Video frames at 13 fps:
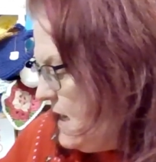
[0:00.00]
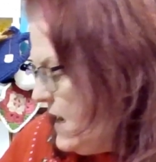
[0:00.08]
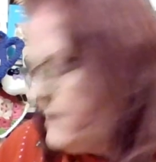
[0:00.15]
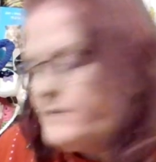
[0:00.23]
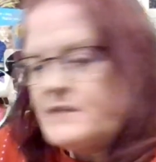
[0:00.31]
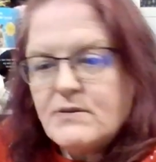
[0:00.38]
I
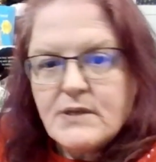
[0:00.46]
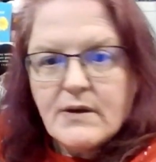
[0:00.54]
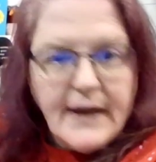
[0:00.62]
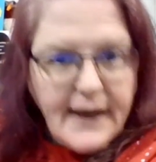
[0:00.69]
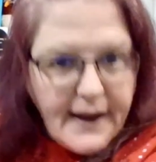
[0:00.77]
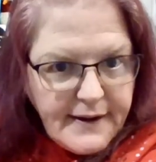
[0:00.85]
am so
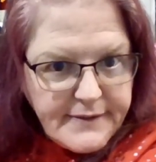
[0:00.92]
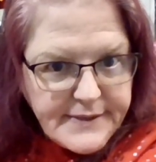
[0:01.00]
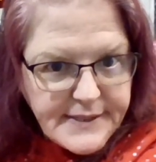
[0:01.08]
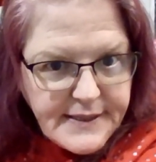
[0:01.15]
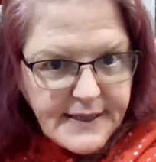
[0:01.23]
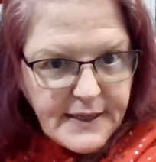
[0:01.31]
sorry. I never
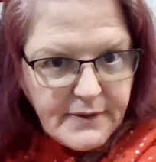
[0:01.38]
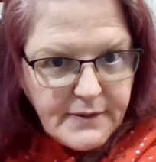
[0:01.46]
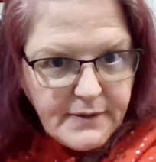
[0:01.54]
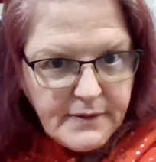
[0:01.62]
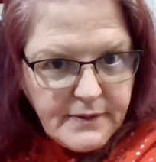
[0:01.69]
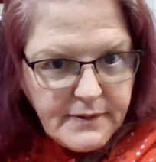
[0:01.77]
said thank
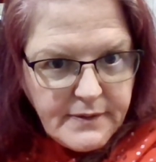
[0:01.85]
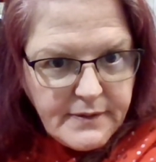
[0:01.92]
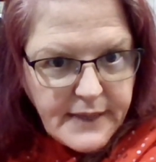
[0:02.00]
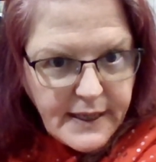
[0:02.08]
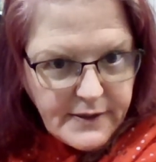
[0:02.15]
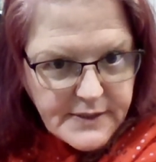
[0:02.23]
you.
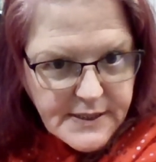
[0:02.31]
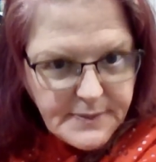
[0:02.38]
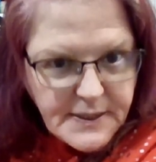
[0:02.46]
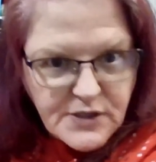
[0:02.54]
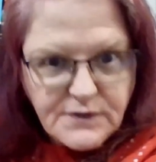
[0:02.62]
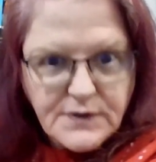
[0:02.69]
Thank you so
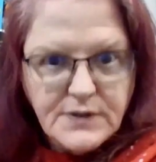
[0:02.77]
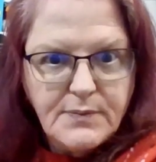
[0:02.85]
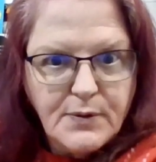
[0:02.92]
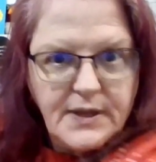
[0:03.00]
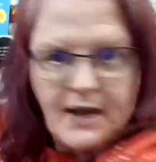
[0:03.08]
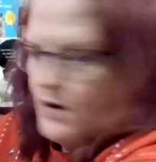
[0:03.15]
much for the
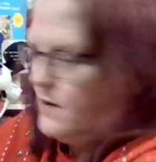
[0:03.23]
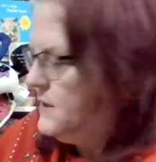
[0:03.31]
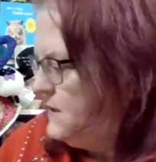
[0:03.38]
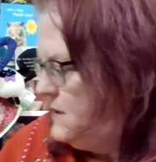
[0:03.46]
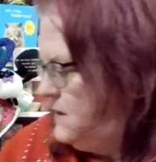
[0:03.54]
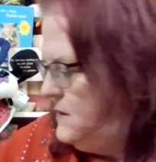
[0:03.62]
birthday card.
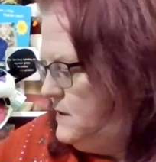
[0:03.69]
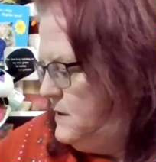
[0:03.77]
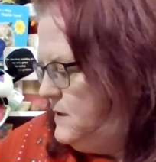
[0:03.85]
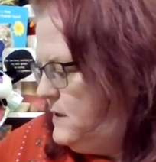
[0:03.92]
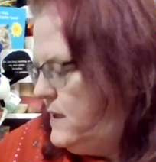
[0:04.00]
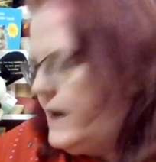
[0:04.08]

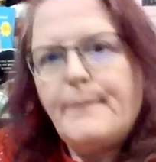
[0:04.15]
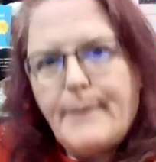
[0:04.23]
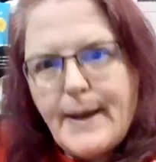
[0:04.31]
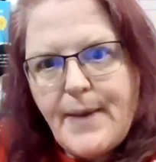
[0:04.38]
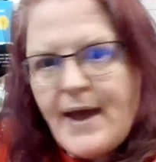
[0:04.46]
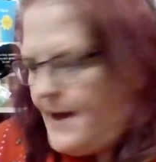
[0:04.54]

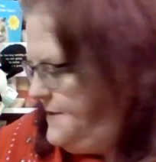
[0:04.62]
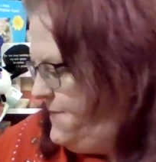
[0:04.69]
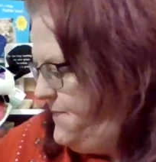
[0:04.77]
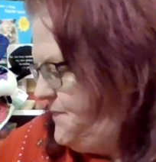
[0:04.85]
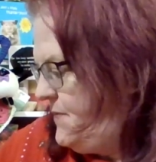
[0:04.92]
My bad.